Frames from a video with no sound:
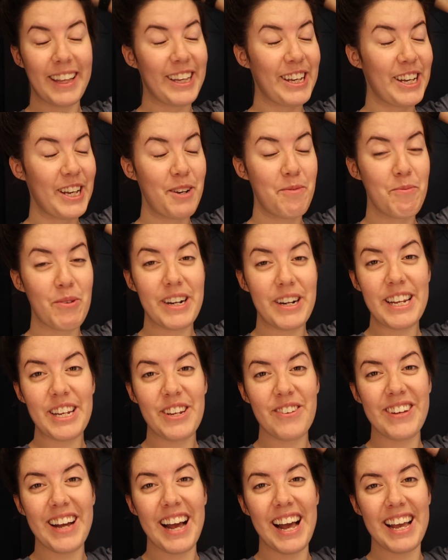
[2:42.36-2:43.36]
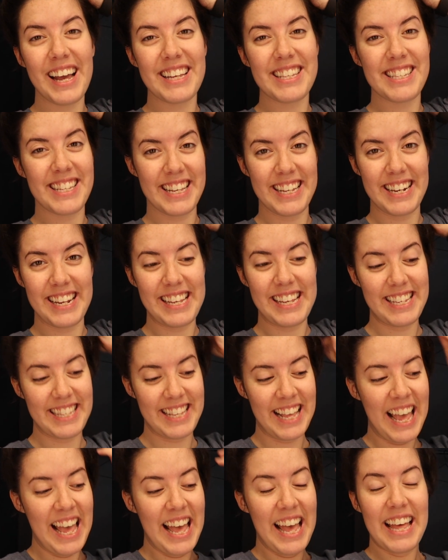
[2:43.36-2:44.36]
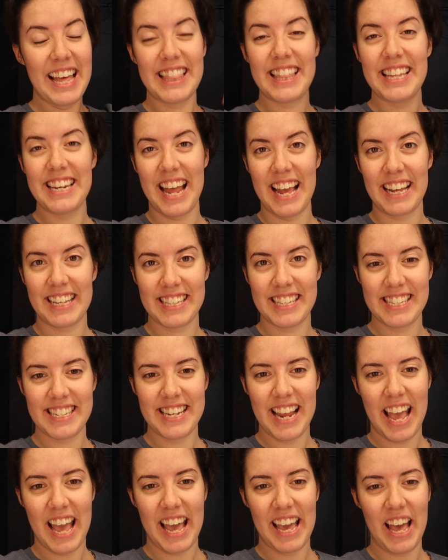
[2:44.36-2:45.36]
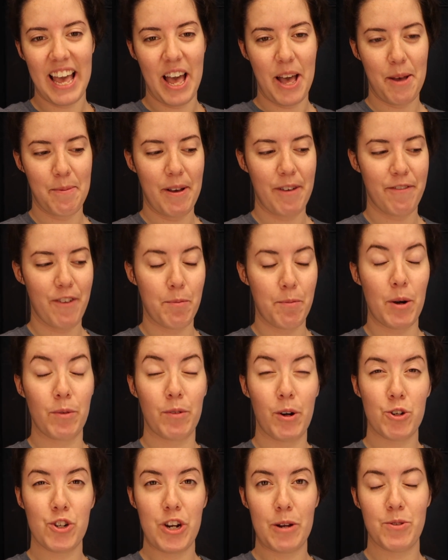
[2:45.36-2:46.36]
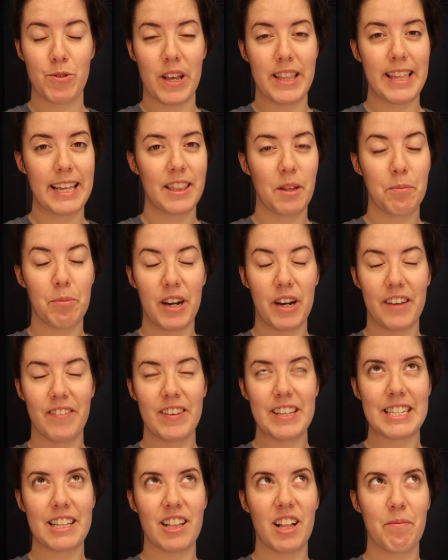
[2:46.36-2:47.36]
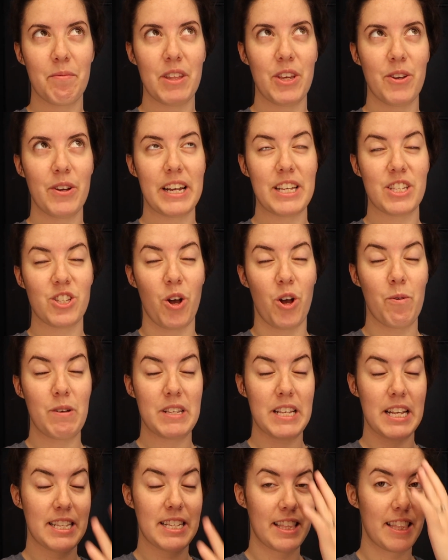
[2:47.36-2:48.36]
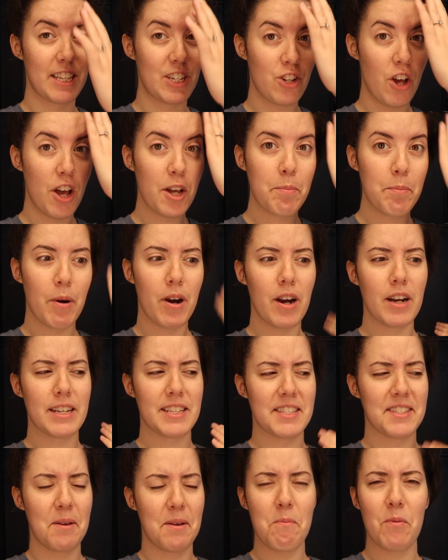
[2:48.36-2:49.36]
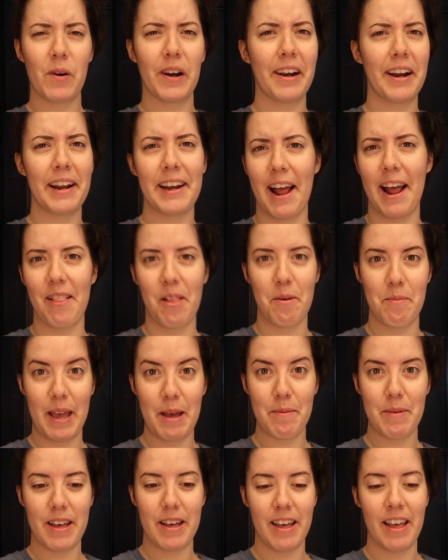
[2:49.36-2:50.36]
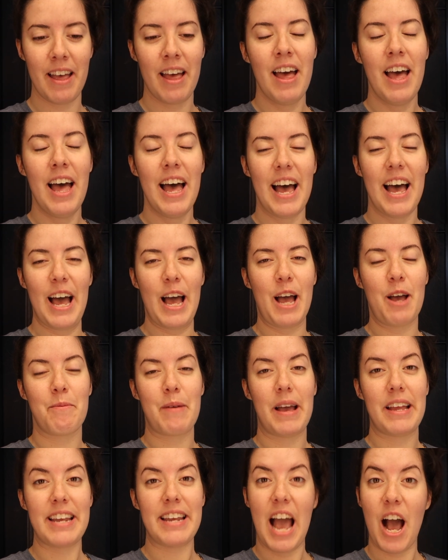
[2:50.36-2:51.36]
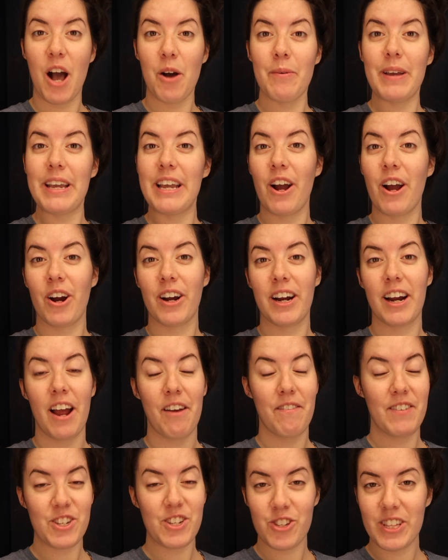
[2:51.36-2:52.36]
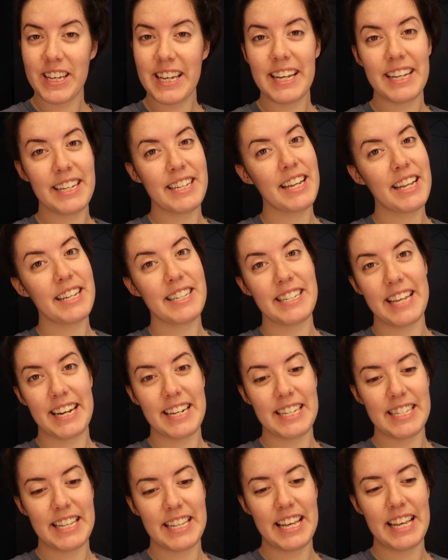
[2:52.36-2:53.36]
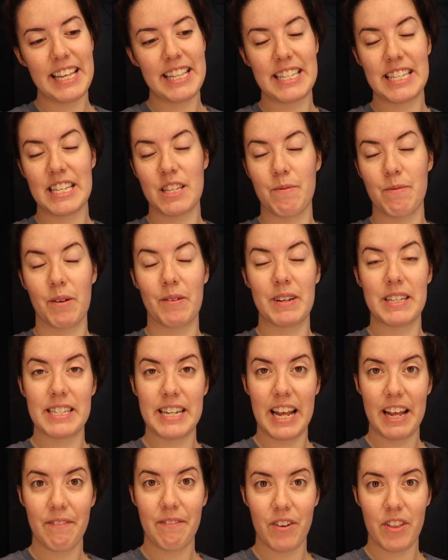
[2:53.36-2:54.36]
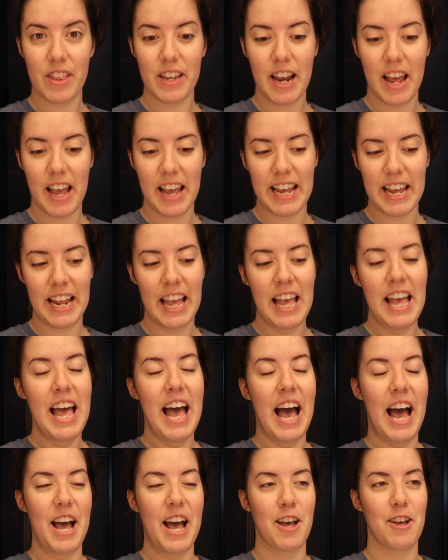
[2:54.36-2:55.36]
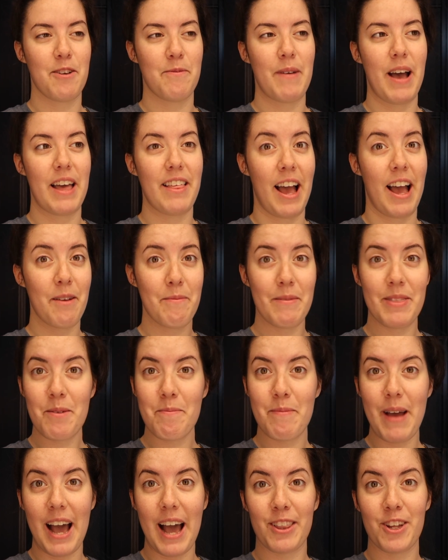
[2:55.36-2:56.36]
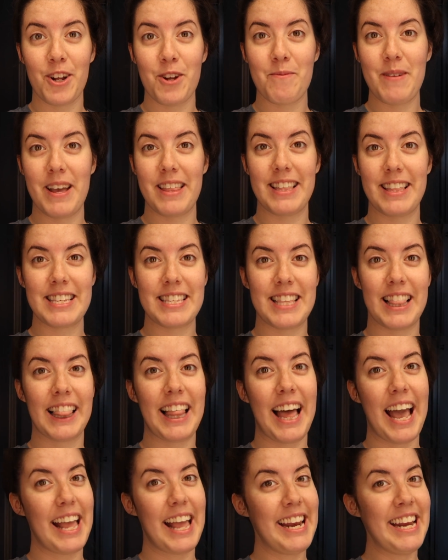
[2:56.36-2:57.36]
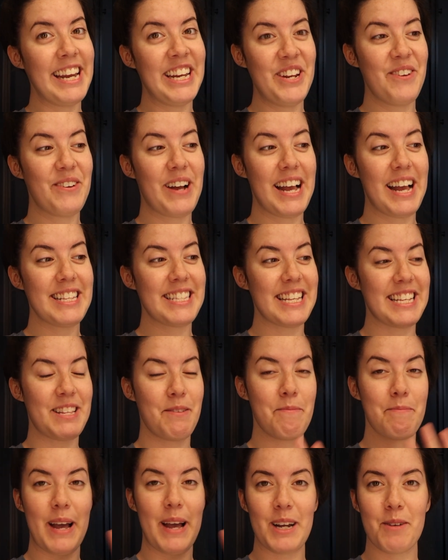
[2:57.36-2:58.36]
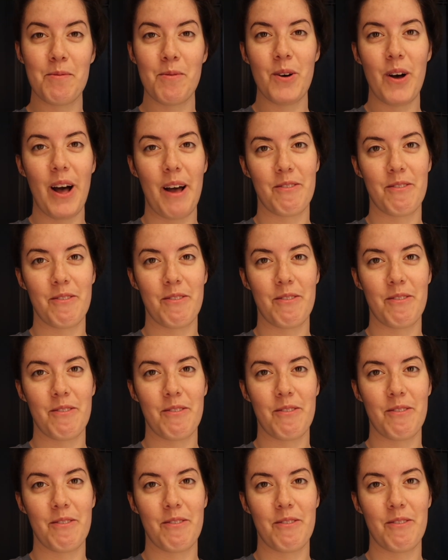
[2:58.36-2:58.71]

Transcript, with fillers: Good morning, you guys. It is the next day from our road trip. So I think the previous clip that you guys saw was us at the dog park somewhere in Alabama. Now we are officially in Tennessee. This is where we stayed for the night. I'm in the bathroom, and this lighting, you guys, is impeccable.